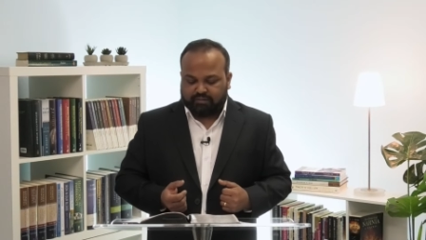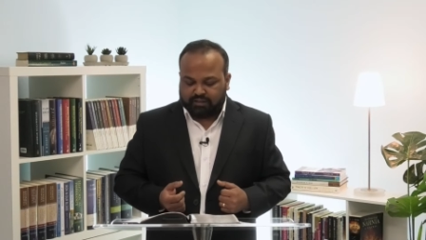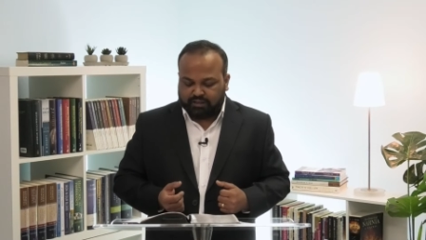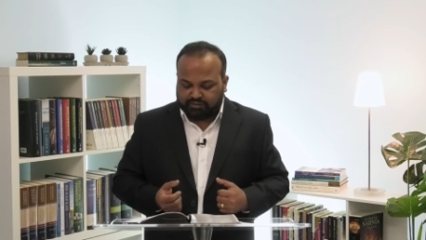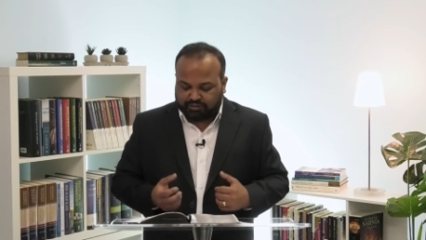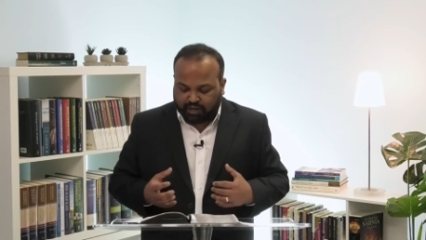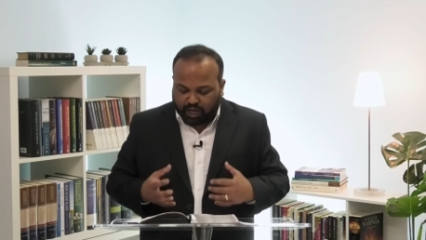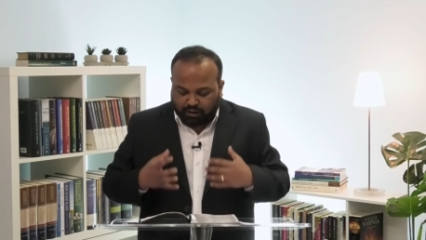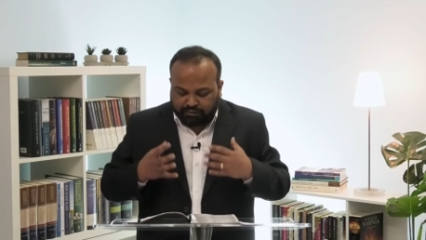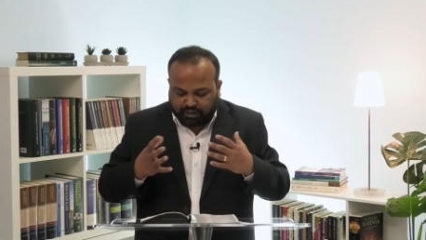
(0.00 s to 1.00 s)
this
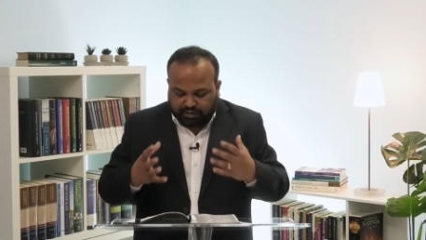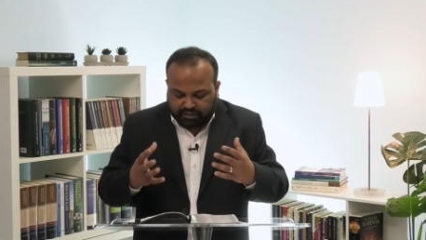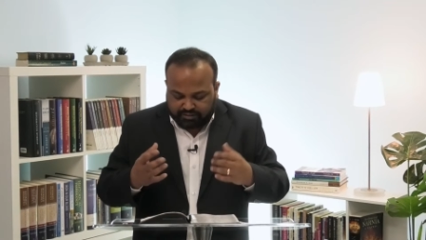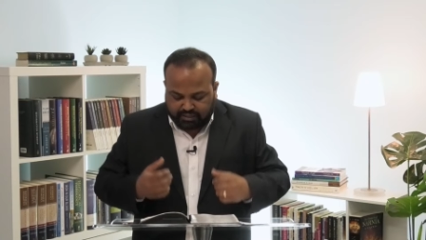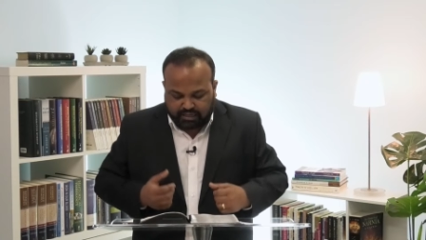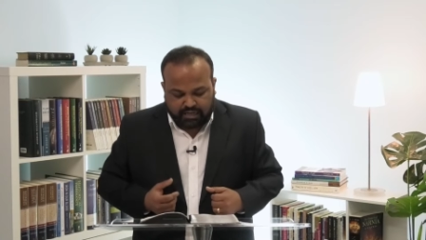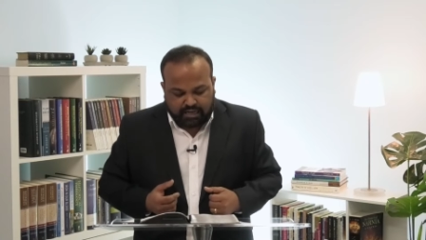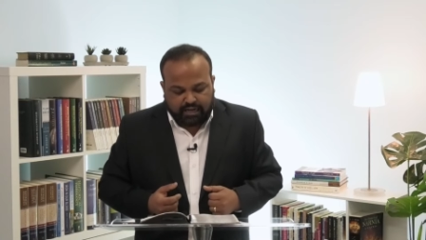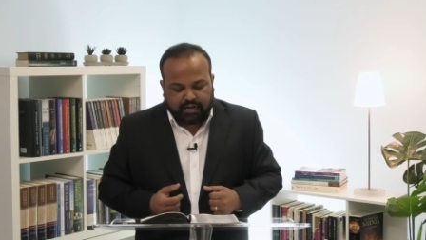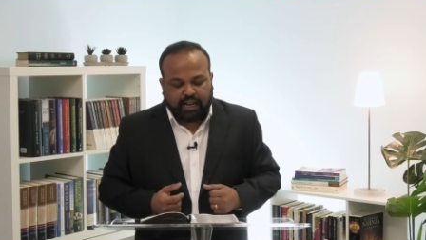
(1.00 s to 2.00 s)
love that He has
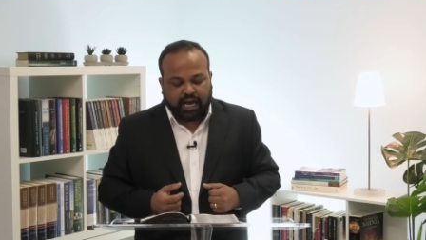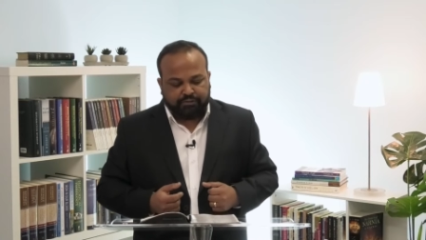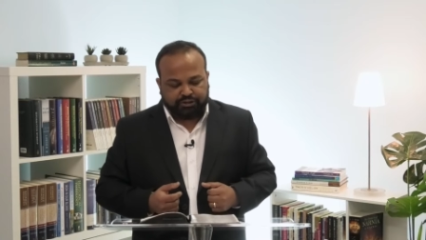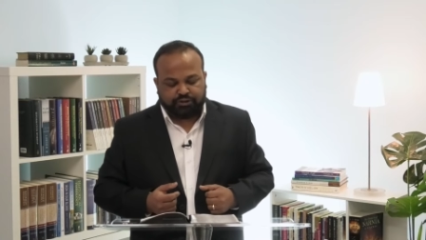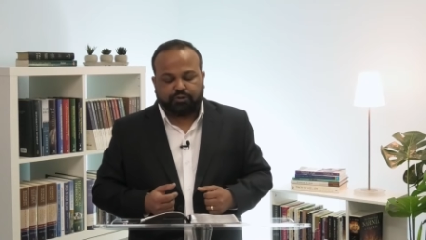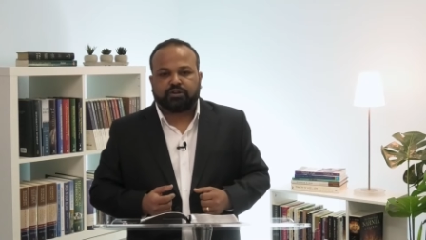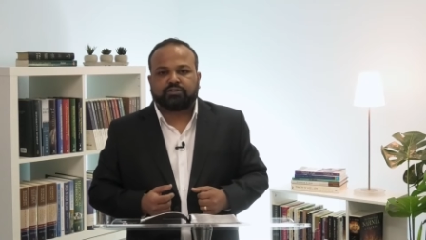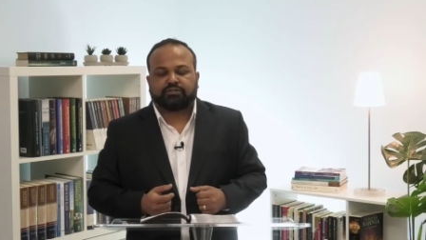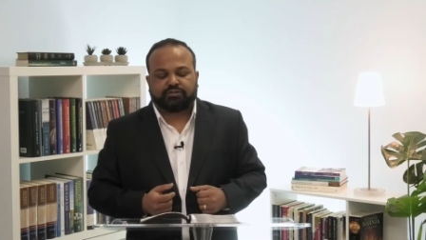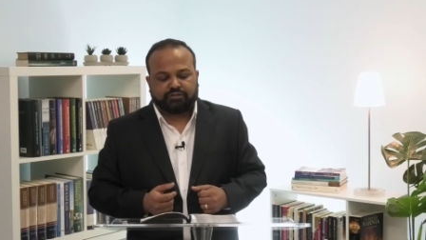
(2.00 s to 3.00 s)
lavished on
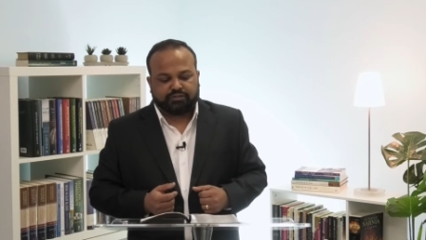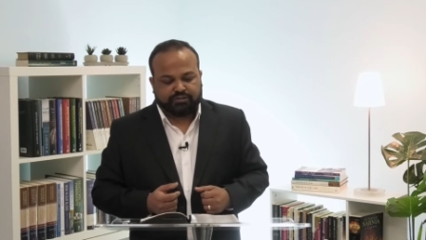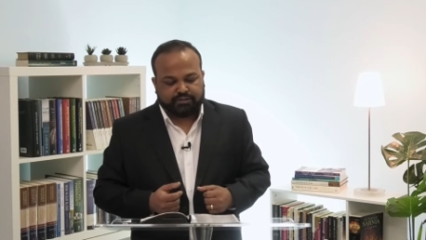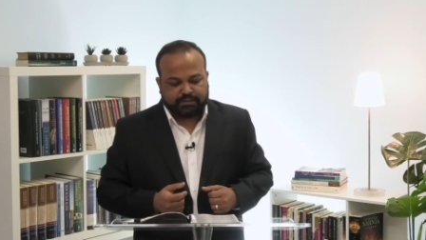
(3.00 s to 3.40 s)
us.